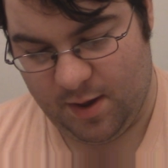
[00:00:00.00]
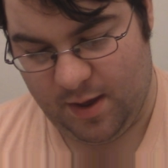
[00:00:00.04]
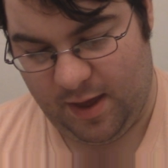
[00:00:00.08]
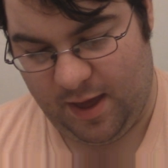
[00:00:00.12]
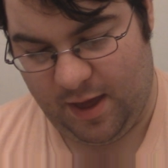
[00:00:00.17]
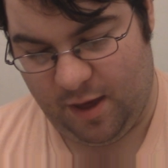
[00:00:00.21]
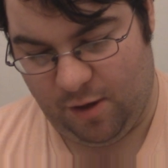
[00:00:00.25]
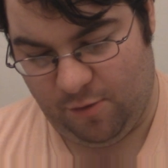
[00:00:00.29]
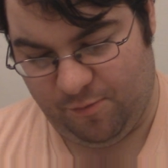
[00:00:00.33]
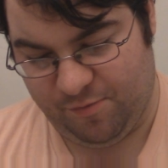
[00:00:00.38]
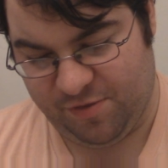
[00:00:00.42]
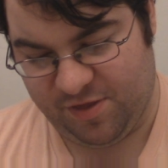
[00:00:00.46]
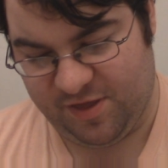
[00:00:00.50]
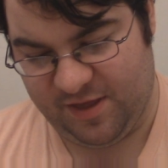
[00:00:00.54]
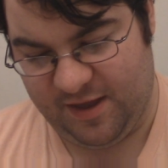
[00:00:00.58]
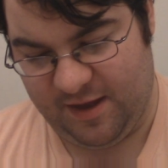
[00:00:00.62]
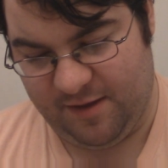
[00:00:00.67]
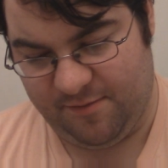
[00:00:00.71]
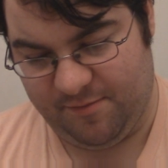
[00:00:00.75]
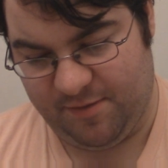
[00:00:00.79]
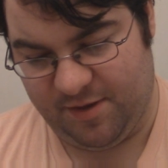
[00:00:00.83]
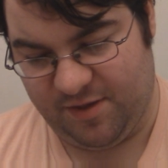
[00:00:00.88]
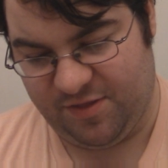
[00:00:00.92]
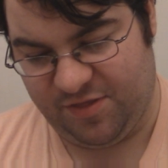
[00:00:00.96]
helps
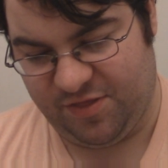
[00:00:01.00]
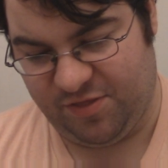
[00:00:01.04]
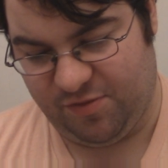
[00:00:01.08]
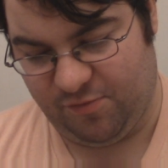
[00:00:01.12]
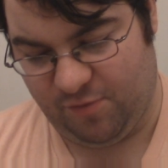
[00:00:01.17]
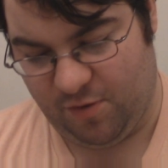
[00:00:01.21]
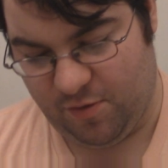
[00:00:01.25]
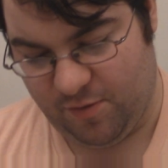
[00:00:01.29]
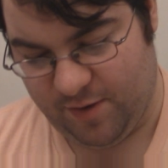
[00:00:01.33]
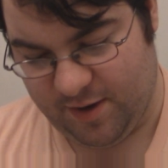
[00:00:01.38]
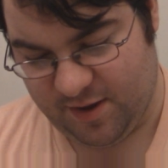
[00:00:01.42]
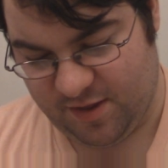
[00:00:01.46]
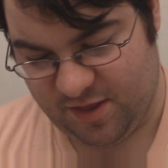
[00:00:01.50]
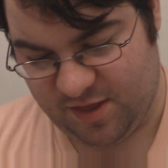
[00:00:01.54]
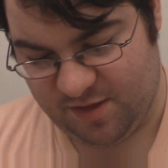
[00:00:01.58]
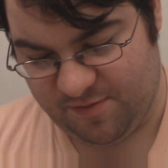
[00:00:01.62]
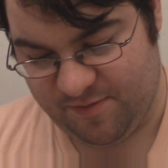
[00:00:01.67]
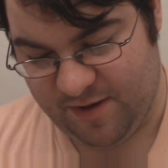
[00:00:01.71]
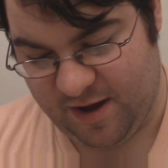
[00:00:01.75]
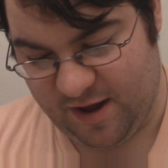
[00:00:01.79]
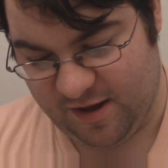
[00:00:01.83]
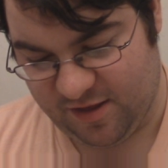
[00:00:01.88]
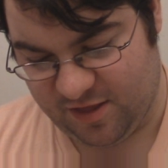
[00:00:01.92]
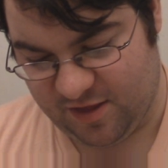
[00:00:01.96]
them through it,
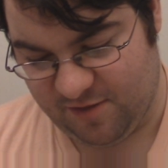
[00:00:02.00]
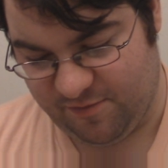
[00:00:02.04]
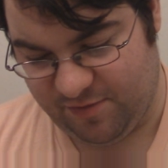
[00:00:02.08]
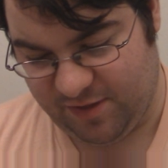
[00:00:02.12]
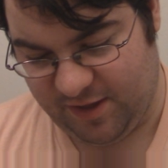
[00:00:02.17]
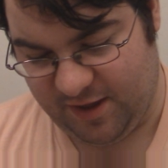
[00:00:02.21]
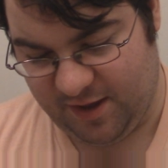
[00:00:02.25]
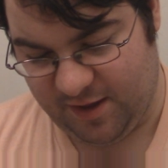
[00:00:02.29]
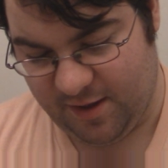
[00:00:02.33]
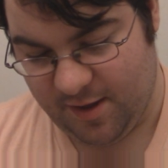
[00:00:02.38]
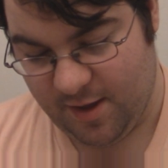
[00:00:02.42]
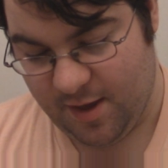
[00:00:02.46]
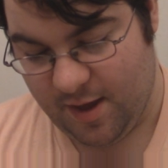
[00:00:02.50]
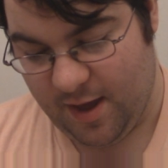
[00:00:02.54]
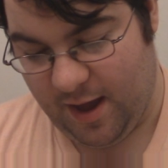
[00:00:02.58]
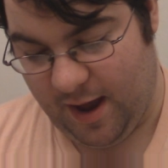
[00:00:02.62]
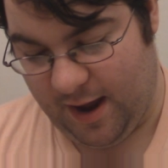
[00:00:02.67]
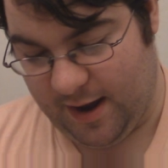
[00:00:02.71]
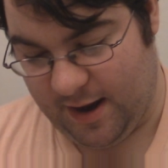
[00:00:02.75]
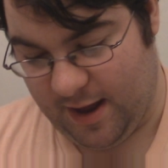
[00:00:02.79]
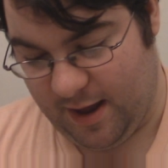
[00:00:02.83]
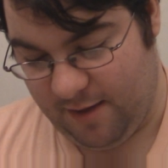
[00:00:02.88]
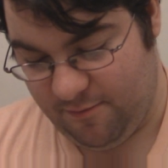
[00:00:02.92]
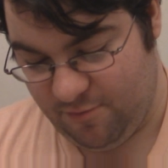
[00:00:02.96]
possibly,
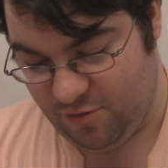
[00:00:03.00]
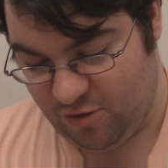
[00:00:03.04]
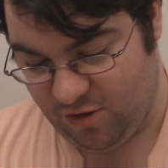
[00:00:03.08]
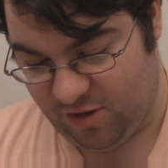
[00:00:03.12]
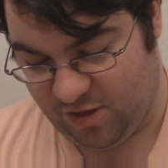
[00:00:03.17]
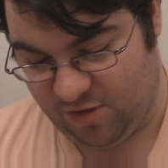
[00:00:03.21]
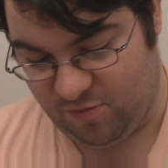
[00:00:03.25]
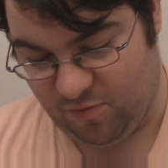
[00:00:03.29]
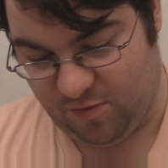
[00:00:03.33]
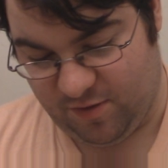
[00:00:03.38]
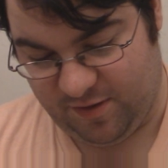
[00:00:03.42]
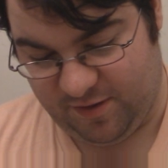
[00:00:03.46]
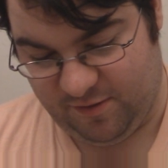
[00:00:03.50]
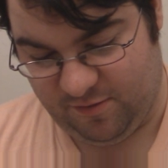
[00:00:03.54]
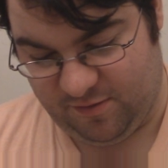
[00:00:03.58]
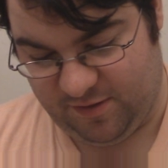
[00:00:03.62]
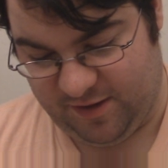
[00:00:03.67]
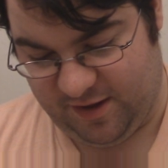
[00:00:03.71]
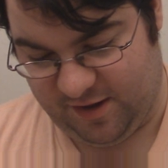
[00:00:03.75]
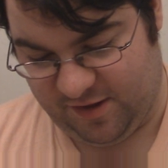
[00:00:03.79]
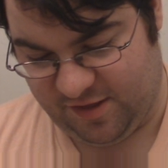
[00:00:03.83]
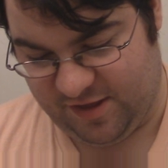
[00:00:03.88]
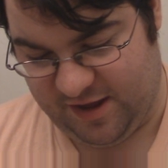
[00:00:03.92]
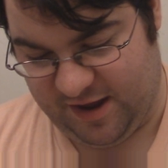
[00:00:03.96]
and I'm just really,
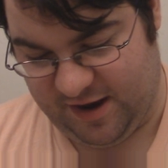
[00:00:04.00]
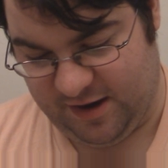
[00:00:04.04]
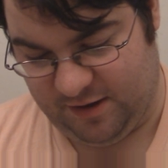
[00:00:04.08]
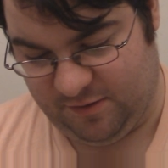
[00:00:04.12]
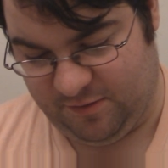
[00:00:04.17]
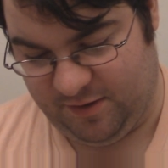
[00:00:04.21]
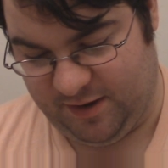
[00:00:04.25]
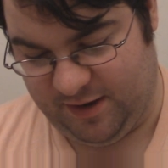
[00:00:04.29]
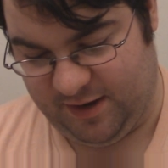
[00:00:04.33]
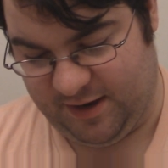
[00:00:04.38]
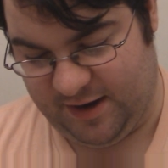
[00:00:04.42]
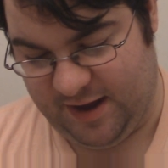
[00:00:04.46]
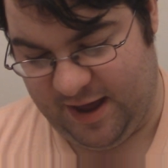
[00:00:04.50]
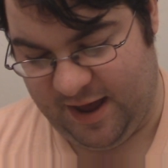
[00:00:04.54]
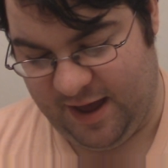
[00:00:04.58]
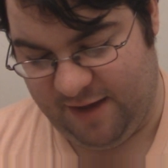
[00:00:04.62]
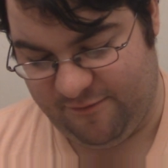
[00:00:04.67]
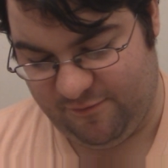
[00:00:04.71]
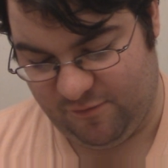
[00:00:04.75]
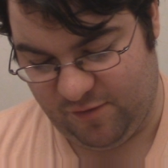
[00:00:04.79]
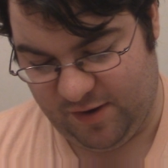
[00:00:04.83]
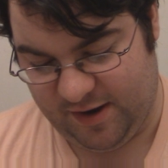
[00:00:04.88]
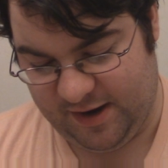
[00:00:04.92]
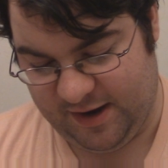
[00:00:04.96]
really excited to read it. I
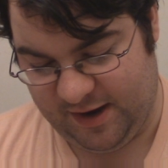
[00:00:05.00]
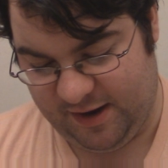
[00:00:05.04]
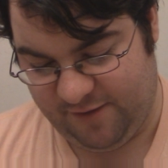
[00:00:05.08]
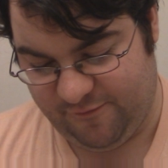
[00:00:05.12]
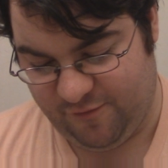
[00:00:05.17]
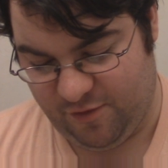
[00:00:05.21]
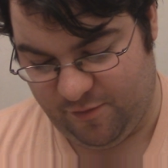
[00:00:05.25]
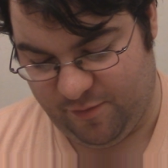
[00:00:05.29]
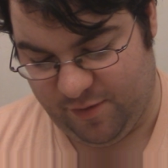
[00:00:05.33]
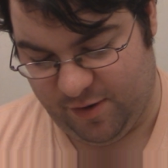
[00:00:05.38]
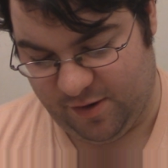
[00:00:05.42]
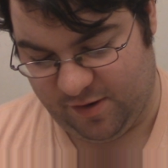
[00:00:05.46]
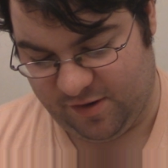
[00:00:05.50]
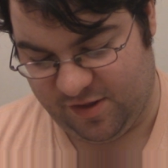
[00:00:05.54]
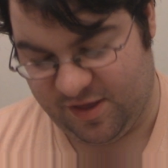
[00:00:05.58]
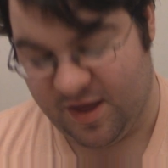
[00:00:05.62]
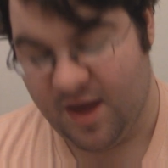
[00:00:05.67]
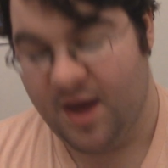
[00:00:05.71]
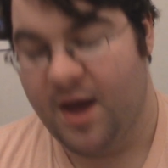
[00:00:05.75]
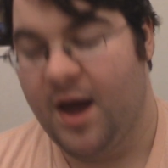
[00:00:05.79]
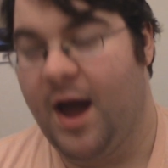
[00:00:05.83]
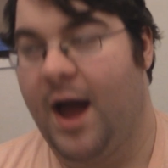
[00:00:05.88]
haven't read any of her books.